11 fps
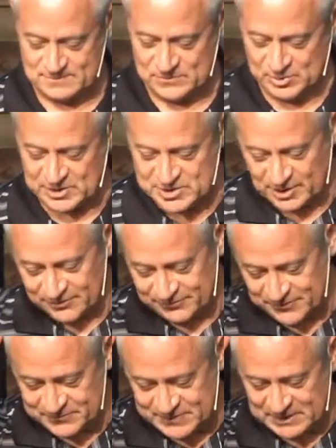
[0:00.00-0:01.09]
Look in John
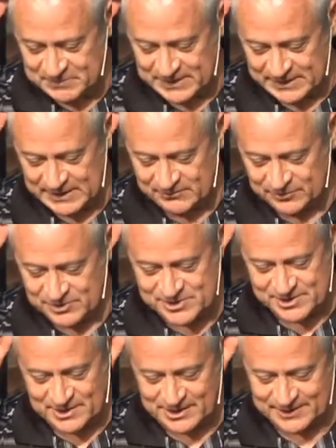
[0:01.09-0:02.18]
15, beginning in verse
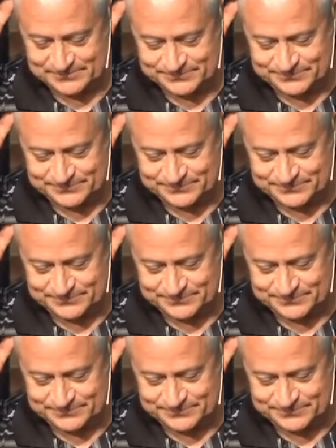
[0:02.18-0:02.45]
9.